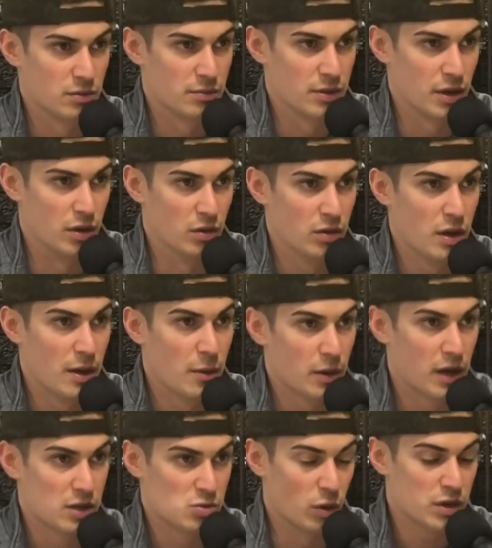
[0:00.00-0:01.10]
You know,
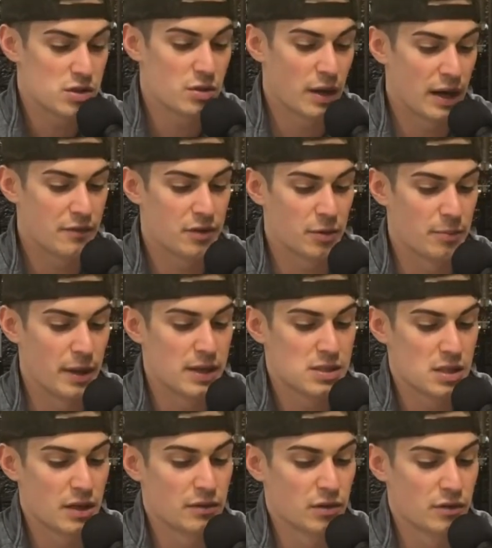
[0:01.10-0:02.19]
because once you have your base
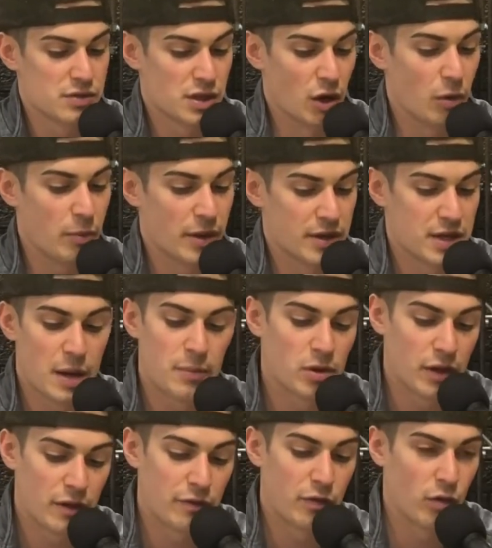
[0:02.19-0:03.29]
level of skill, by the time you're
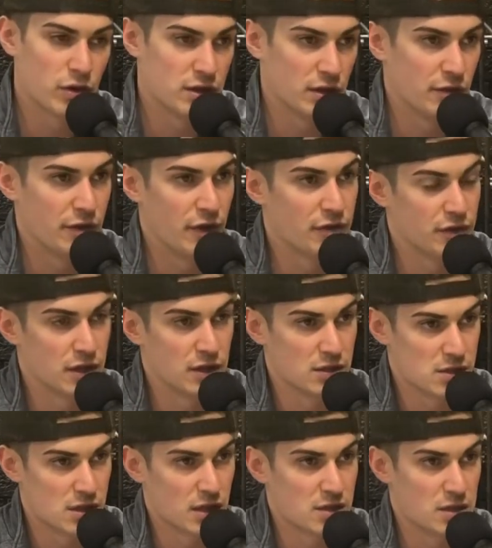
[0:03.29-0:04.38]
like 14, 15,
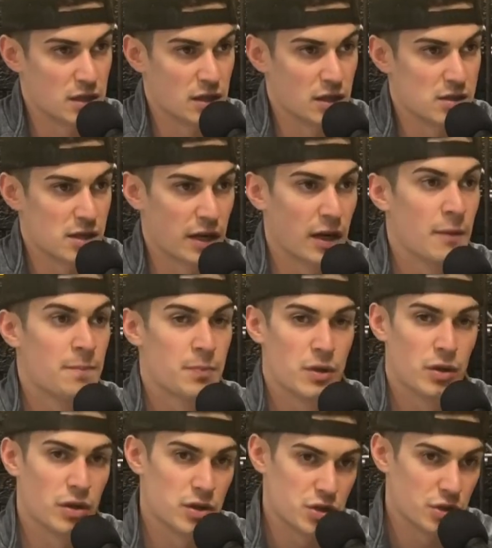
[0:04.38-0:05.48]
16, it's like
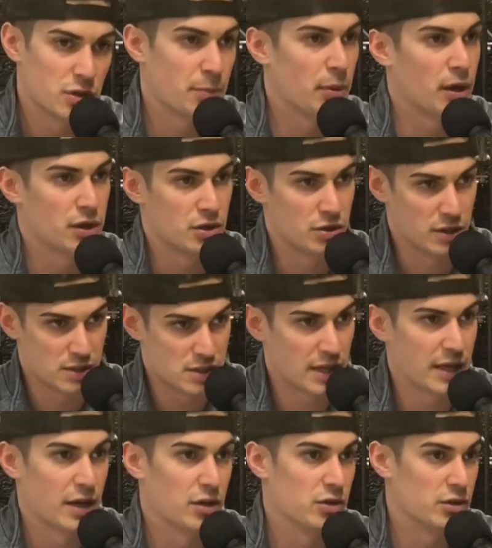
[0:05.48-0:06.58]
you can shoot the puck, you can stick
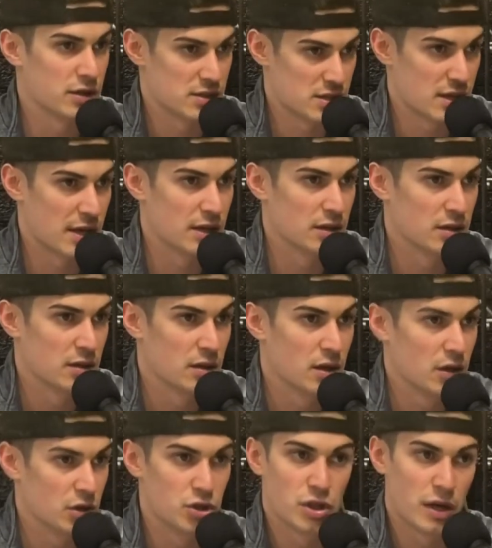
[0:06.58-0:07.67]
handle, you can skate.
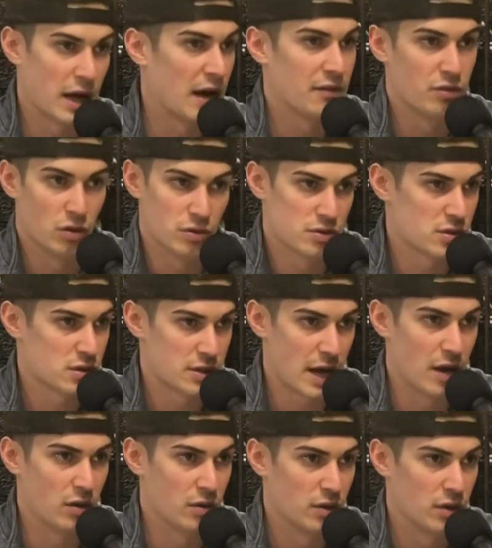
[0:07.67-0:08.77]
You should have those
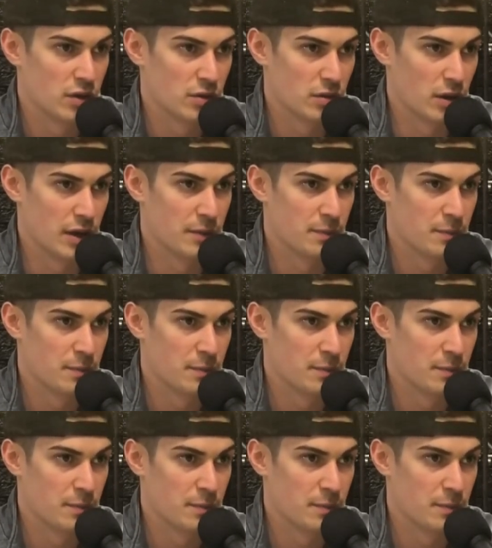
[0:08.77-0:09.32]
down, right?